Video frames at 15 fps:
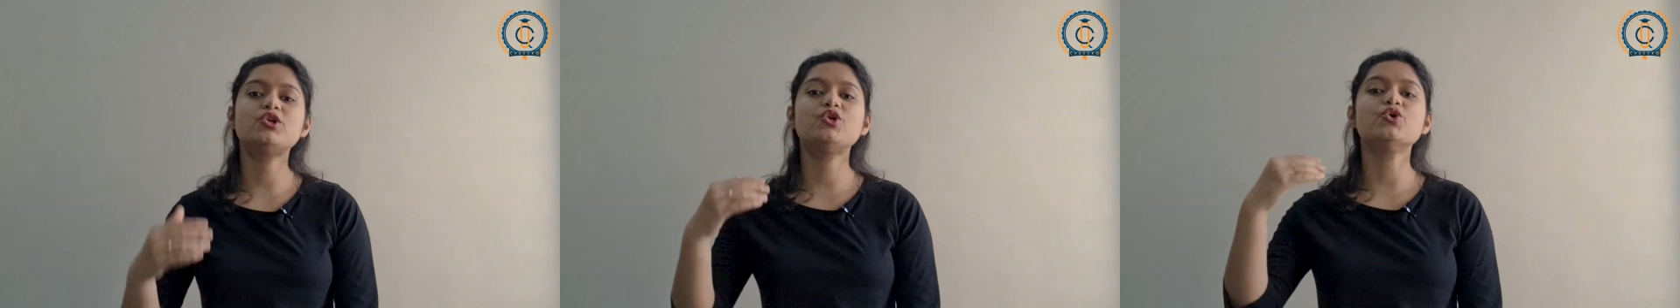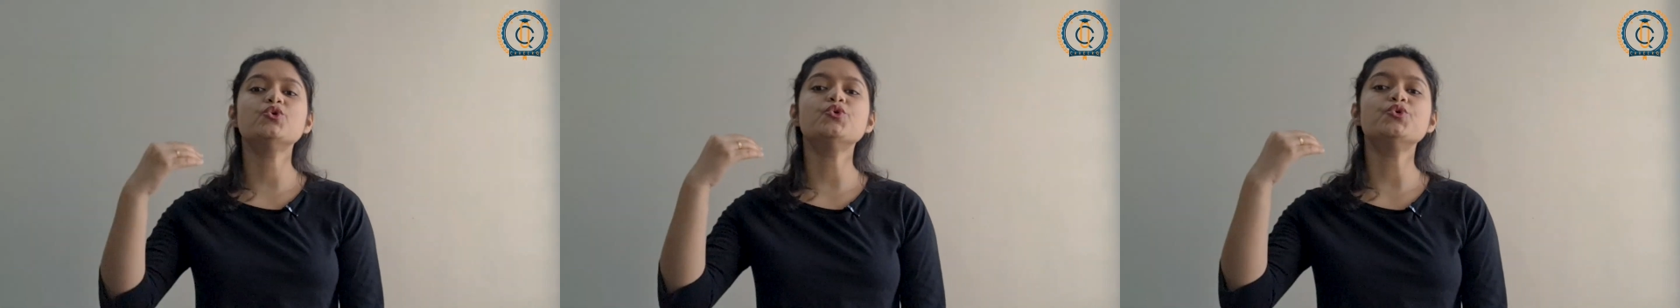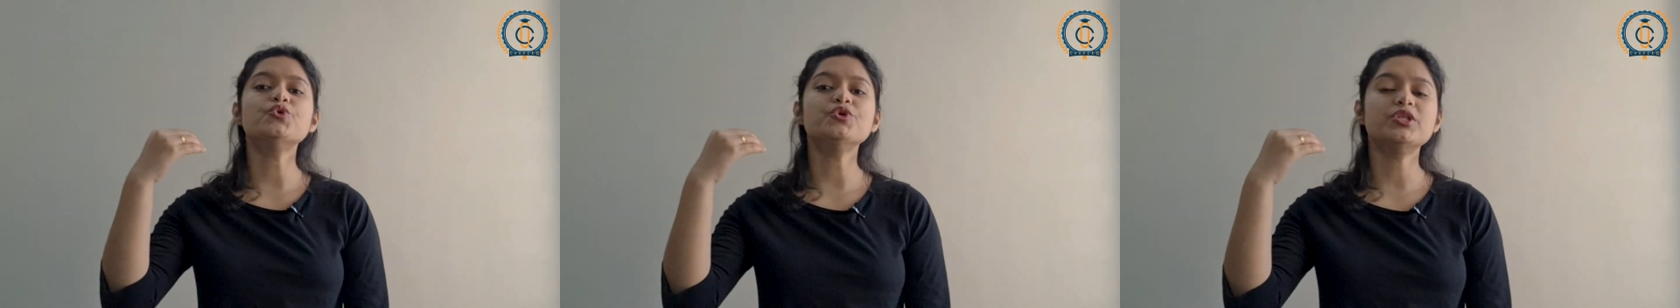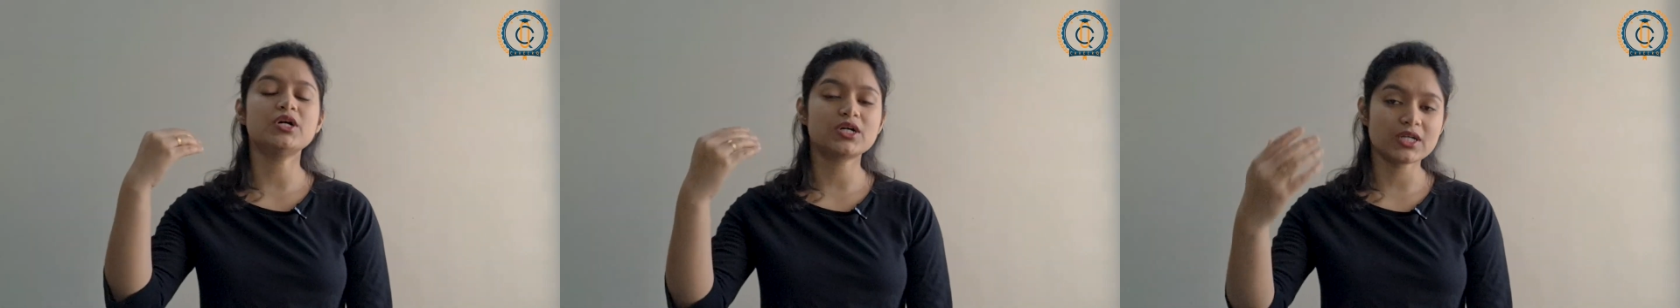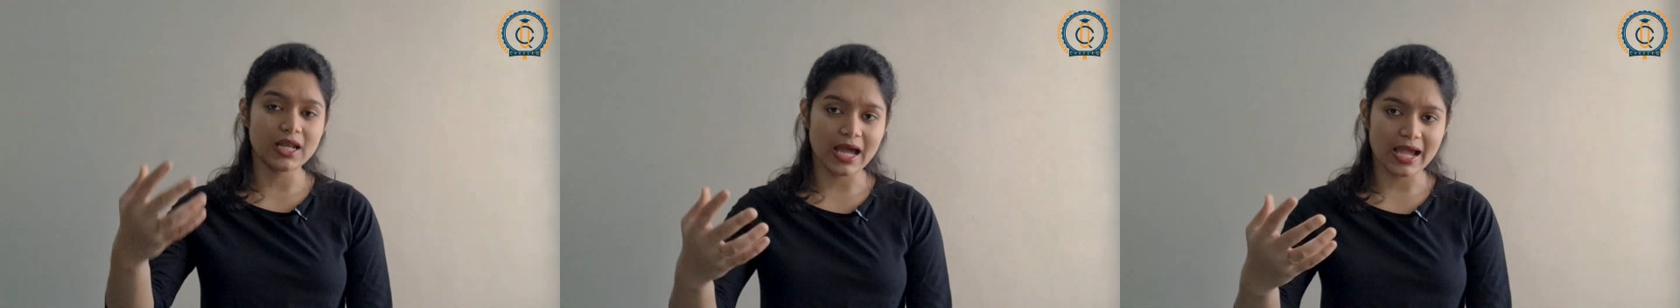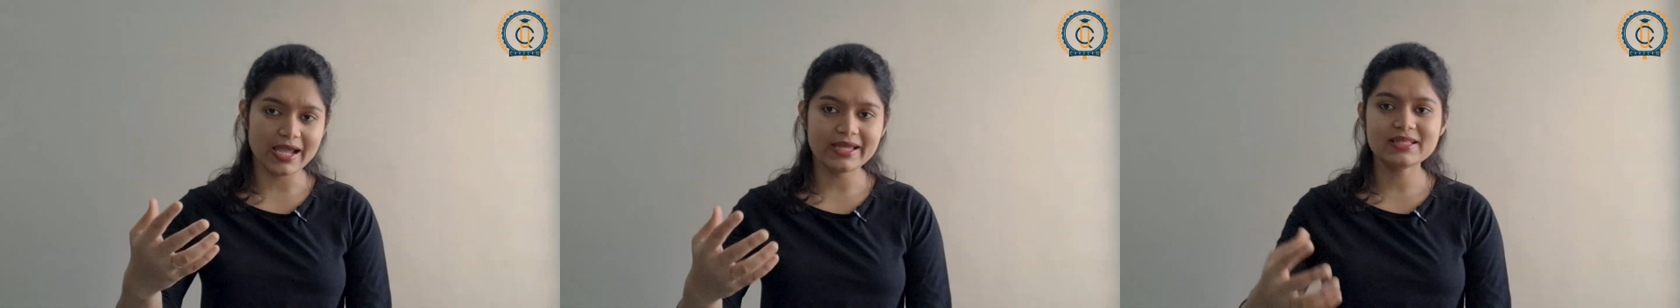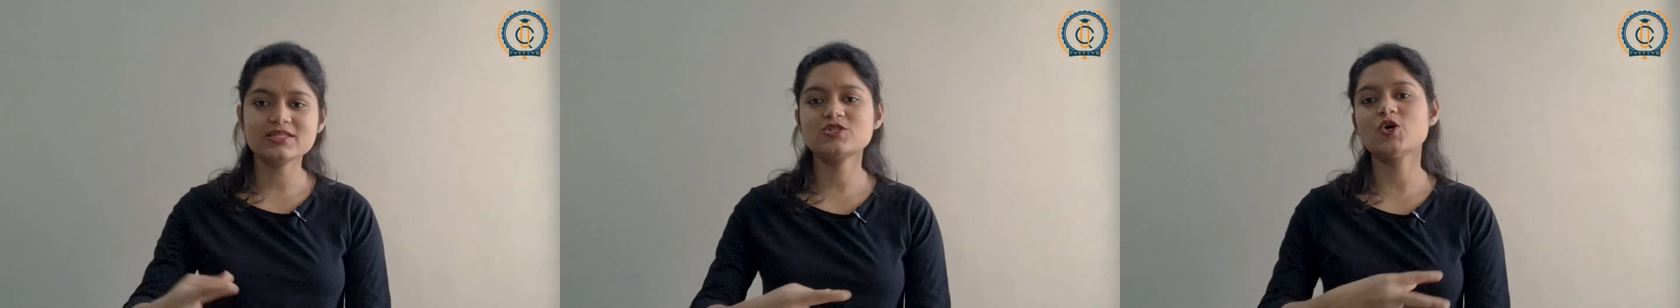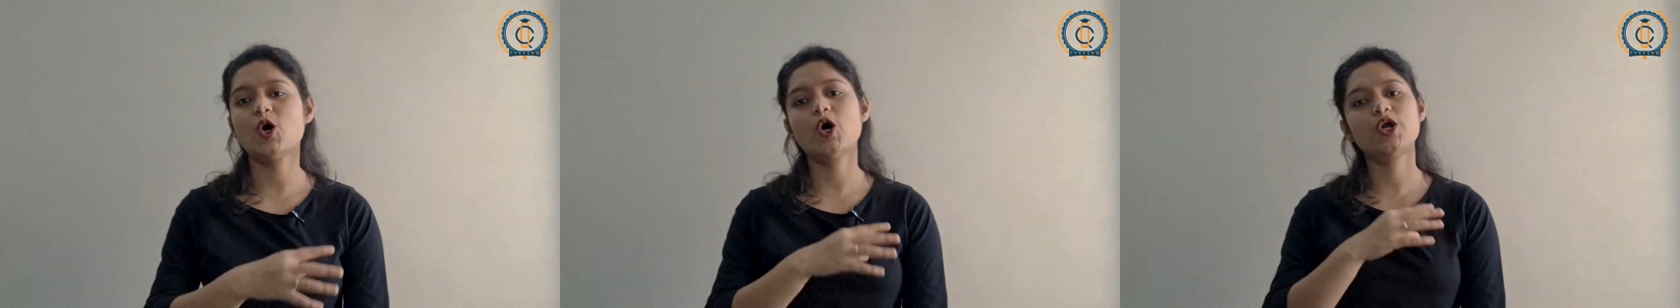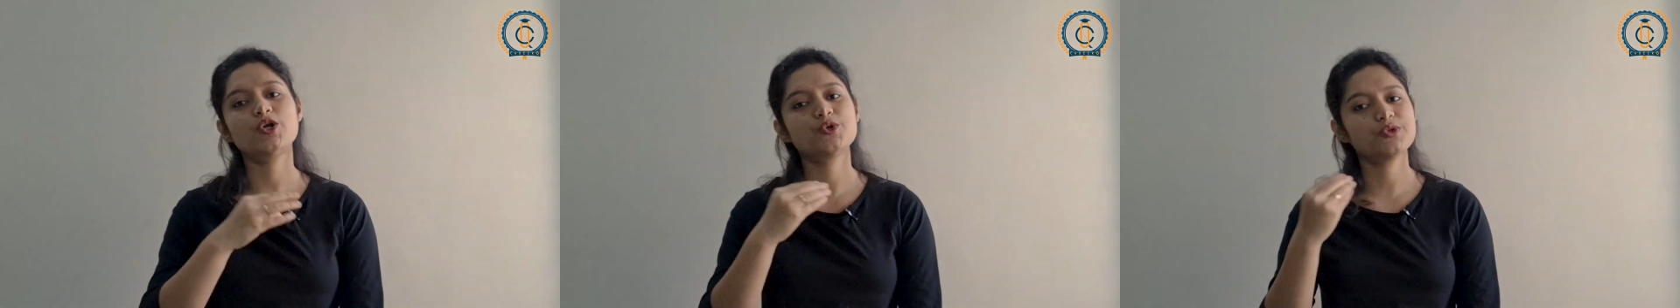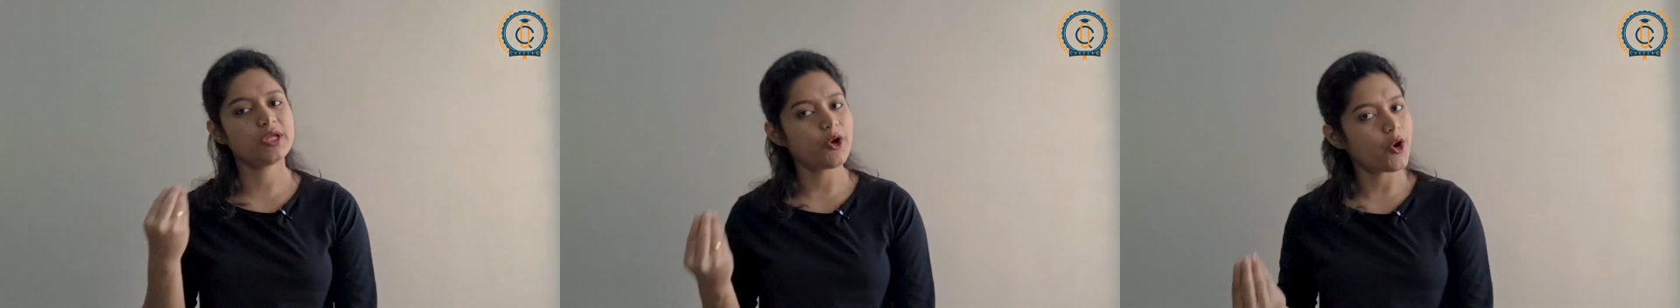to the clients or
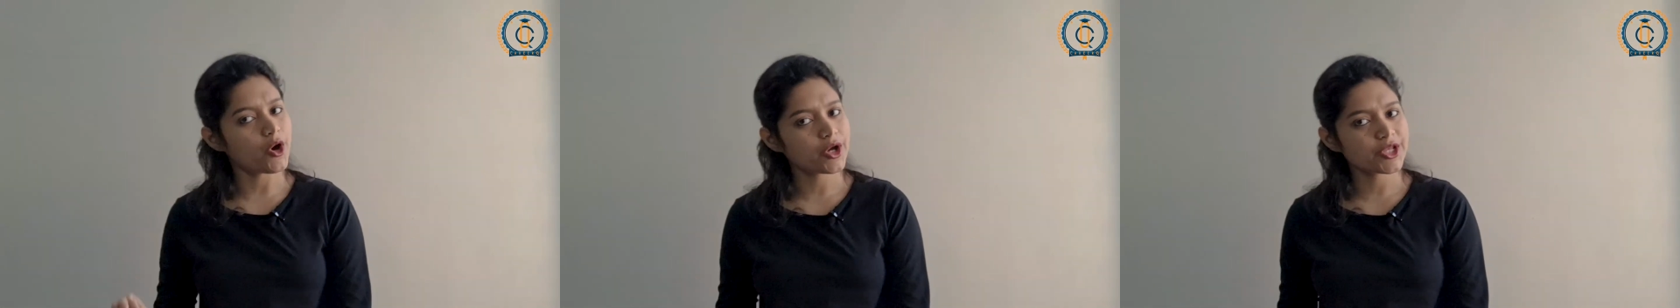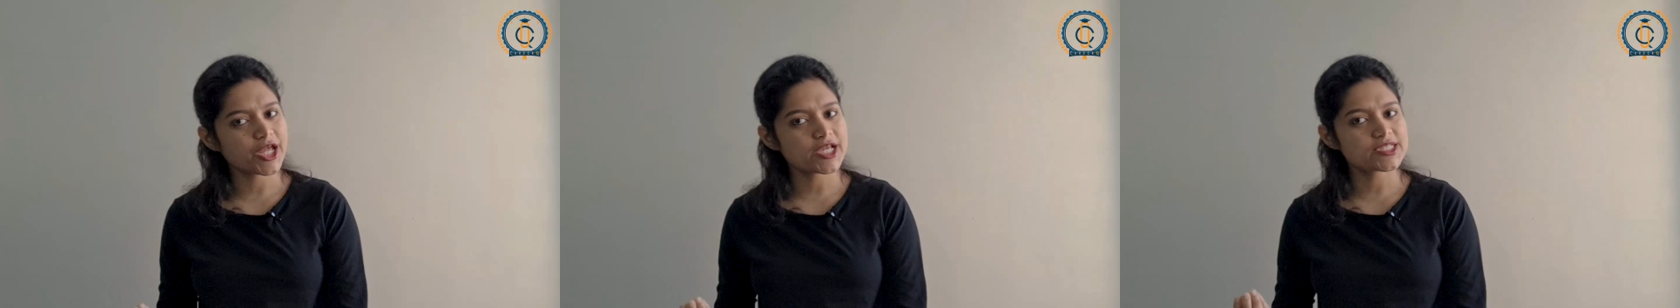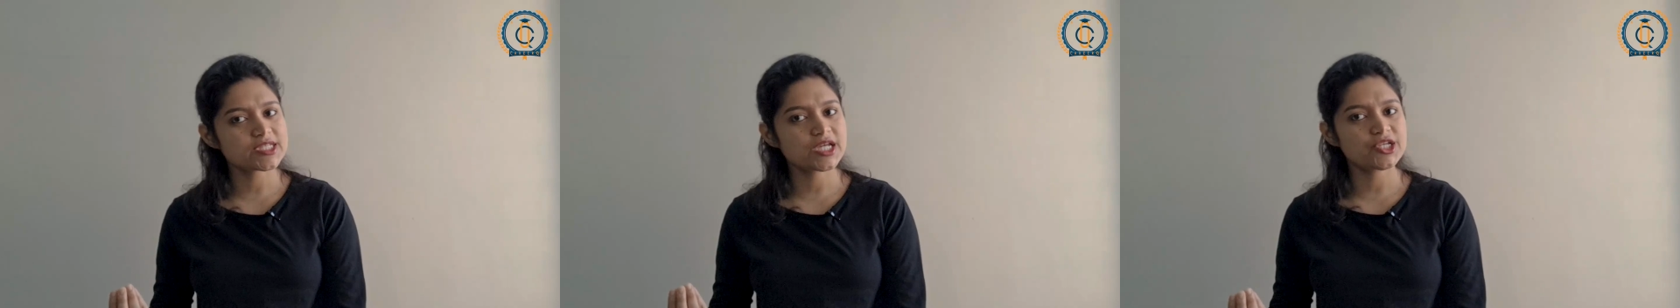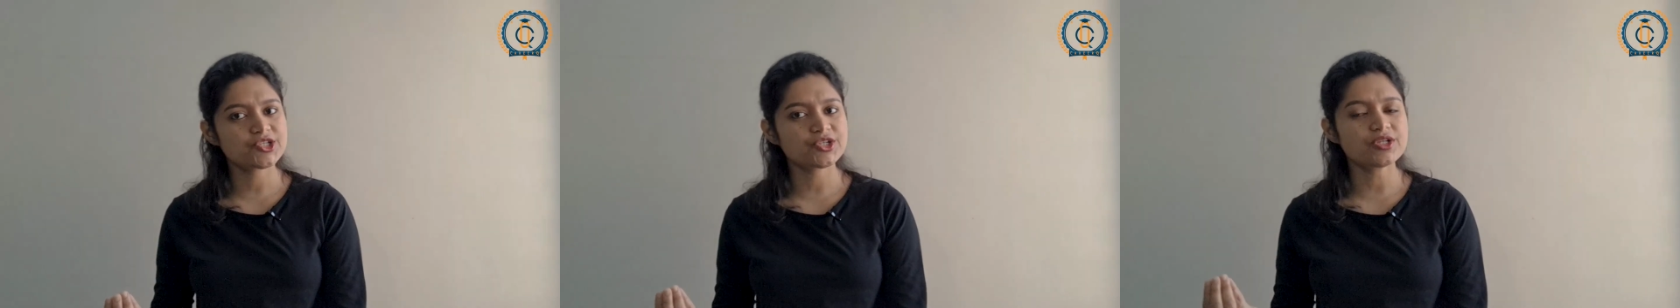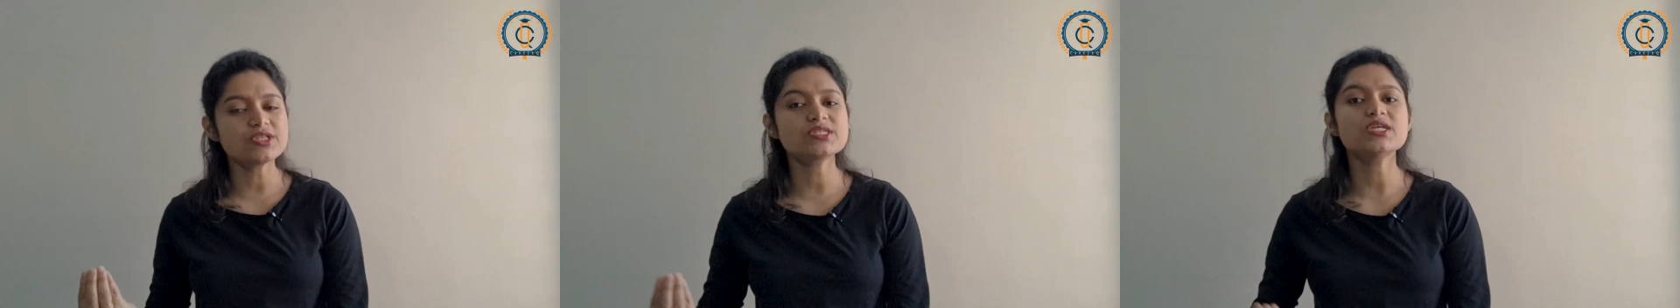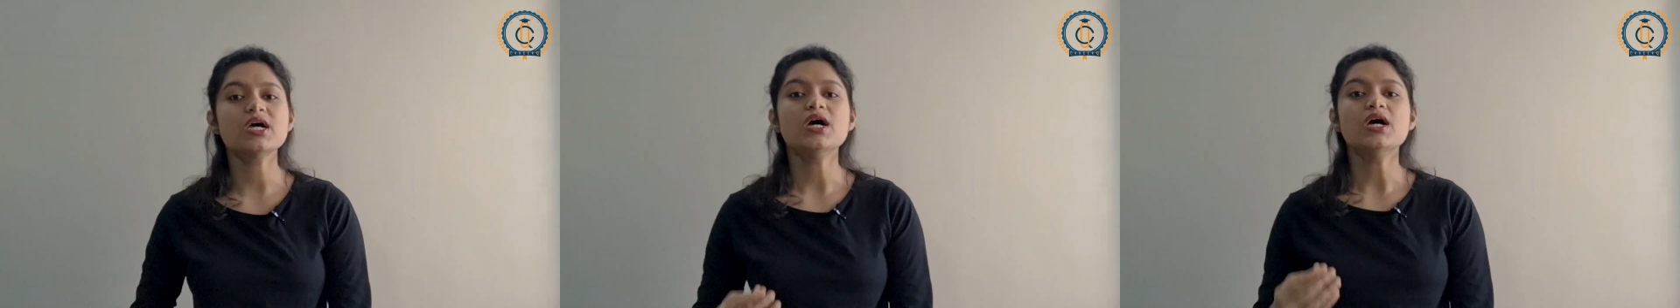to the organizations